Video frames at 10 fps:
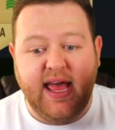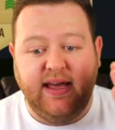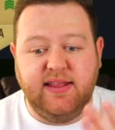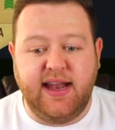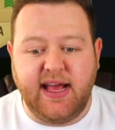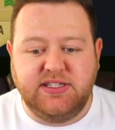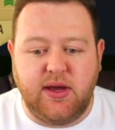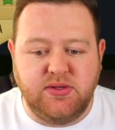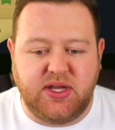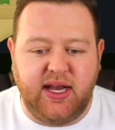And then
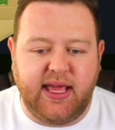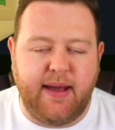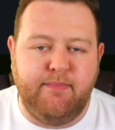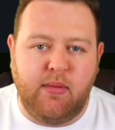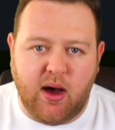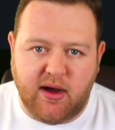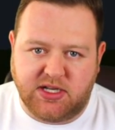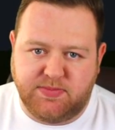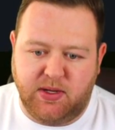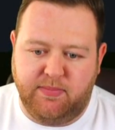Eto'o's going to get
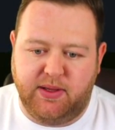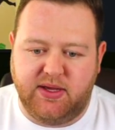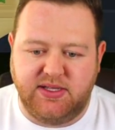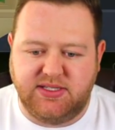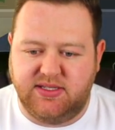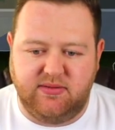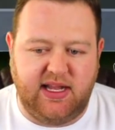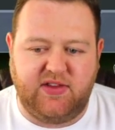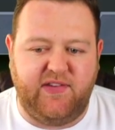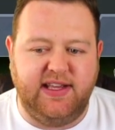Marksman because,
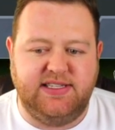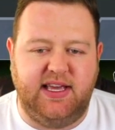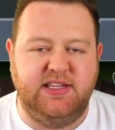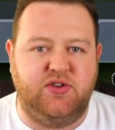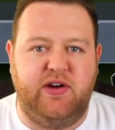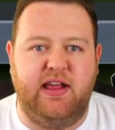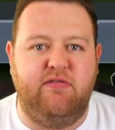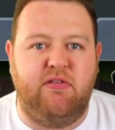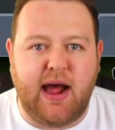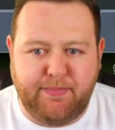let's face it, he's already
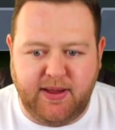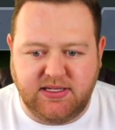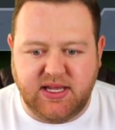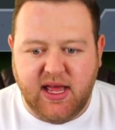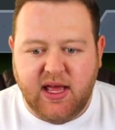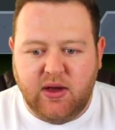rapid.